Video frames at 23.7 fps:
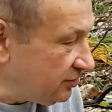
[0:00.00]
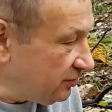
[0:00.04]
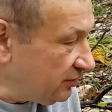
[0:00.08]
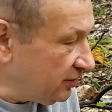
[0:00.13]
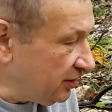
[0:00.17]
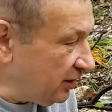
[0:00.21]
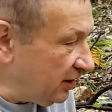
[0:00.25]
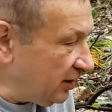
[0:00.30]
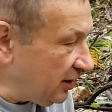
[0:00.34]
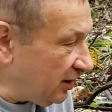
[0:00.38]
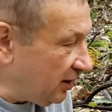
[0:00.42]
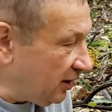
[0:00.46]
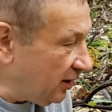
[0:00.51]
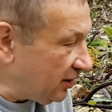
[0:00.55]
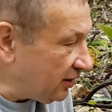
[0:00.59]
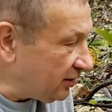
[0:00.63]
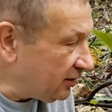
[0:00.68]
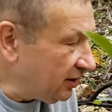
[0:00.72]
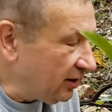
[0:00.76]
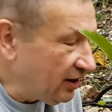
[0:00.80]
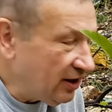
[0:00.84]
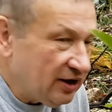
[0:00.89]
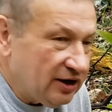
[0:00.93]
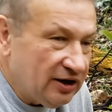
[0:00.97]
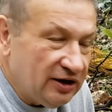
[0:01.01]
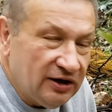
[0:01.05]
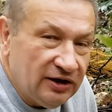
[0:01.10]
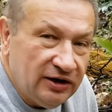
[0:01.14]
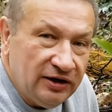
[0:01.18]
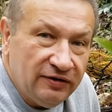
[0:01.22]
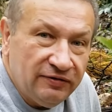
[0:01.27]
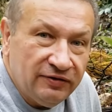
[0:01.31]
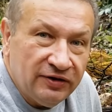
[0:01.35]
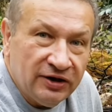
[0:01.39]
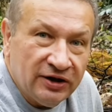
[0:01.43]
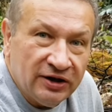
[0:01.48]
they are
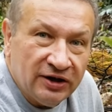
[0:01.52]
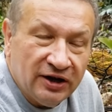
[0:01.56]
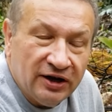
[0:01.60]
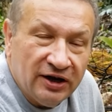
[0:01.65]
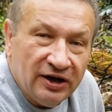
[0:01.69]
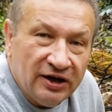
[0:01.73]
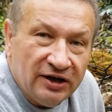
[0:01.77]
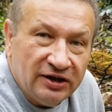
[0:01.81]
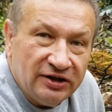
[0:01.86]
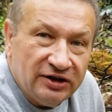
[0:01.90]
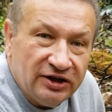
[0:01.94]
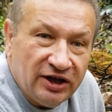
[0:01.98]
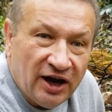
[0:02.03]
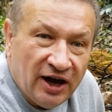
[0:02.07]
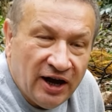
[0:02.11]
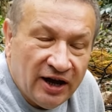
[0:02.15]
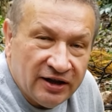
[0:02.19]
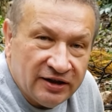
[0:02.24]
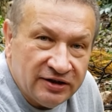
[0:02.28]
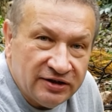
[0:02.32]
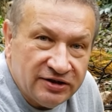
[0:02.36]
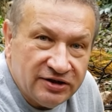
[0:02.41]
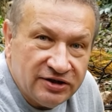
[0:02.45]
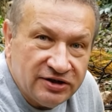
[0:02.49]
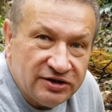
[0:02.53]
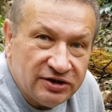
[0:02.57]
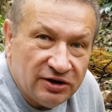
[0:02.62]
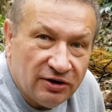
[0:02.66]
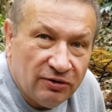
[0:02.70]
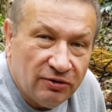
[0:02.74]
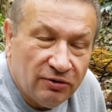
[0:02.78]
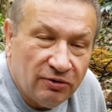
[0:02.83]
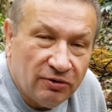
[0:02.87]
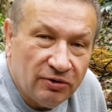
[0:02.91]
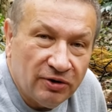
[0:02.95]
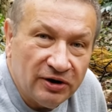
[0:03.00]
living tanks
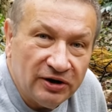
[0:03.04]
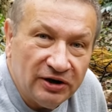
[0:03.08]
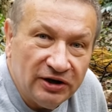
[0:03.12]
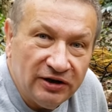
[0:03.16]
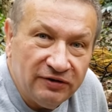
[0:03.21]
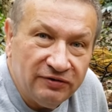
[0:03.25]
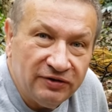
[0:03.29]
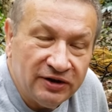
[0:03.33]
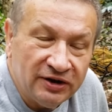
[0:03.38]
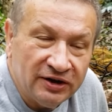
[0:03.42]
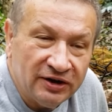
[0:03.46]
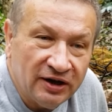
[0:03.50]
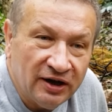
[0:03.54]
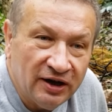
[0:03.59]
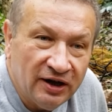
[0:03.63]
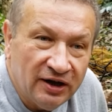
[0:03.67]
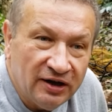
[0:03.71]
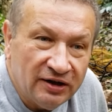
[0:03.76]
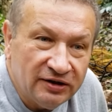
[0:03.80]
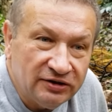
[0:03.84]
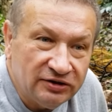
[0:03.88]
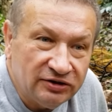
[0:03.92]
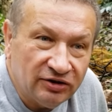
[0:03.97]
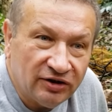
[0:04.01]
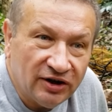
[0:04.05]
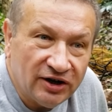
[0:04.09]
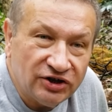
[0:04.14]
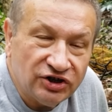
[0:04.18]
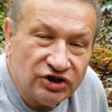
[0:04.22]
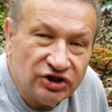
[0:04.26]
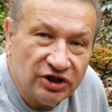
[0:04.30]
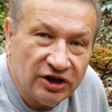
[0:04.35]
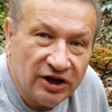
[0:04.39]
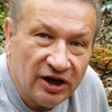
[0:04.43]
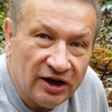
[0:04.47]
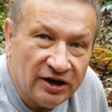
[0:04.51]
or living
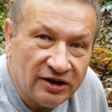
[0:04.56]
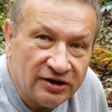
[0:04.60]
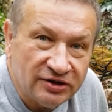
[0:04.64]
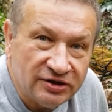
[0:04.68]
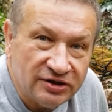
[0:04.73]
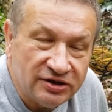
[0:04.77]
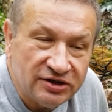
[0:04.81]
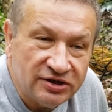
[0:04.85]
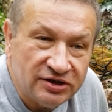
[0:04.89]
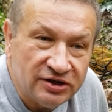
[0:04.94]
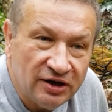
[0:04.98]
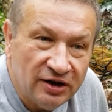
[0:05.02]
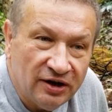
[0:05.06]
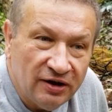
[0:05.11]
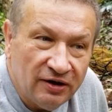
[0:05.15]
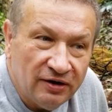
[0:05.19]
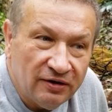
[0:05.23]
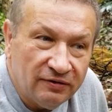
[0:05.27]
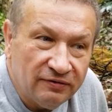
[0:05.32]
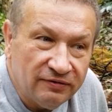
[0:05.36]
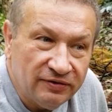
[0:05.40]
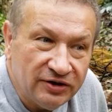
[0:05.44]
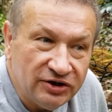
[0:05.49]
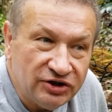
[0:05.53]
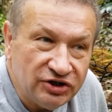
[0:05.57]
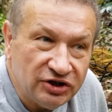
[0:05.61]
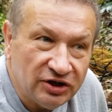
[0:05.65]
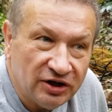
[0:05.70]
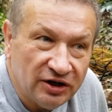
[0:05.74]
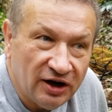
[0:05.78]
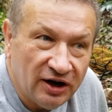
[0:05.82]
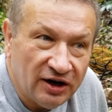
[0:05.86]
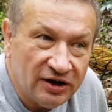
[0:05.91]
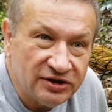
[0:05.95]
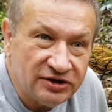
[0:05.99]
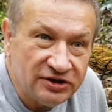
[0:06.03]
trash cans which
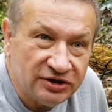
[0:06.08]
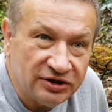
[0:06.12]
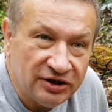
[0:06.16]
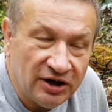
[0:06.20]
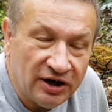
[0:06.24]
gather